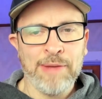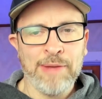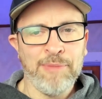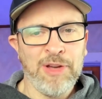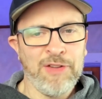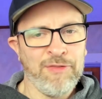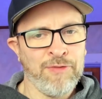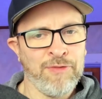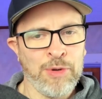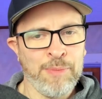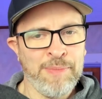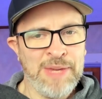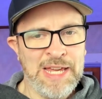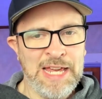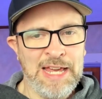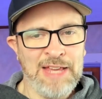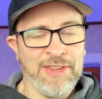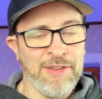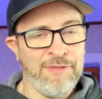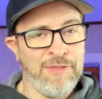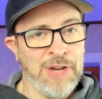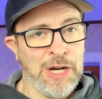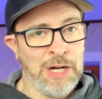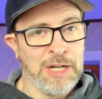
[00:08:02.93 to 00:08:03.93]
But for me, at
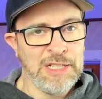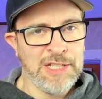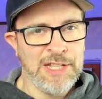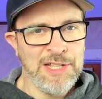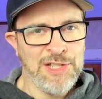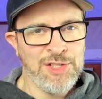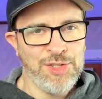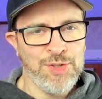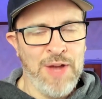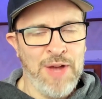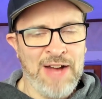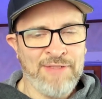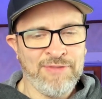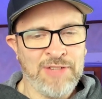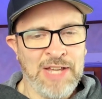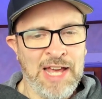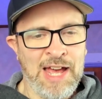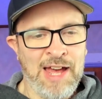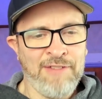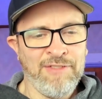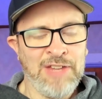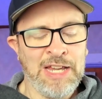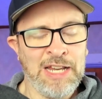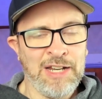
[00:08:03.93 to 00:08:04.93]
the very least, you have to
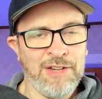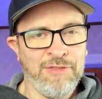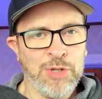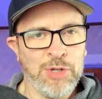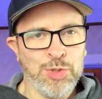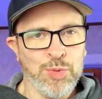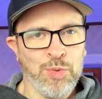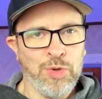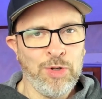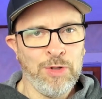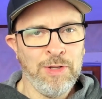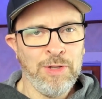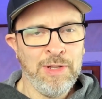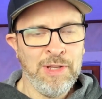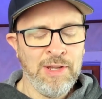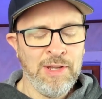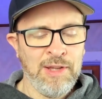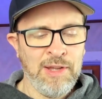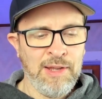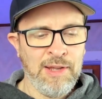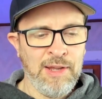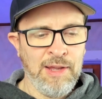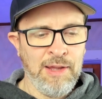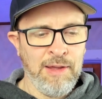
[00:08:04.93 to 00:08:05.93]
have individual
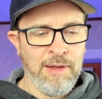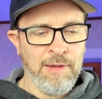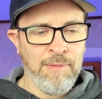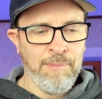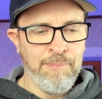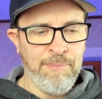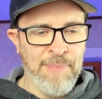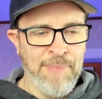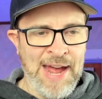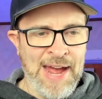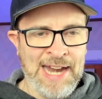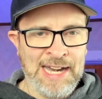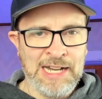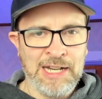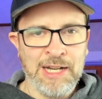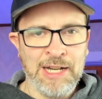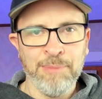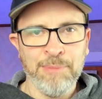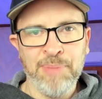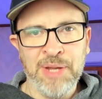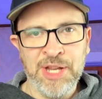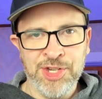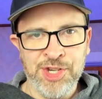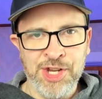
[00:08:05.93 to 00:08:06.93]
batting
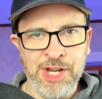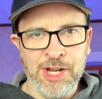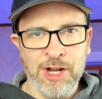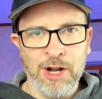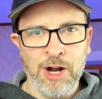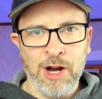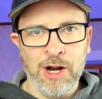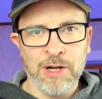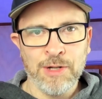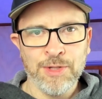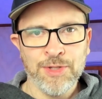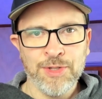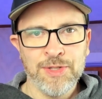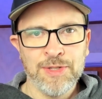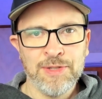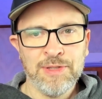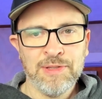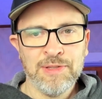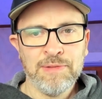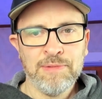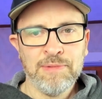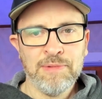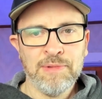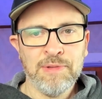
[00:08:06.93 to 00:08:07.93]
and pitching cards
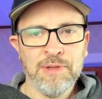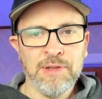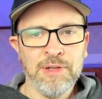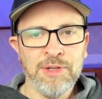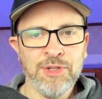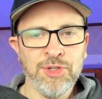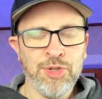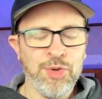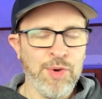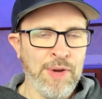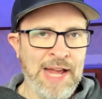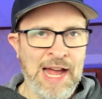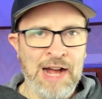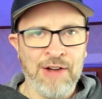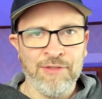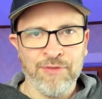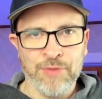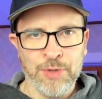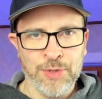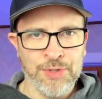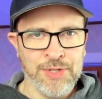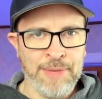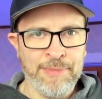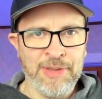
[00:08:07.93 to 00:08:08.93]
to account
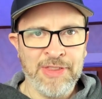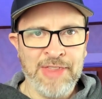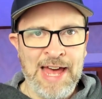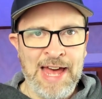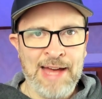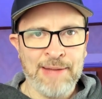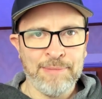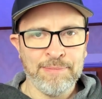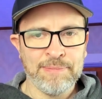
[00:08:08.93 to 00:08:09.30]
for some of that.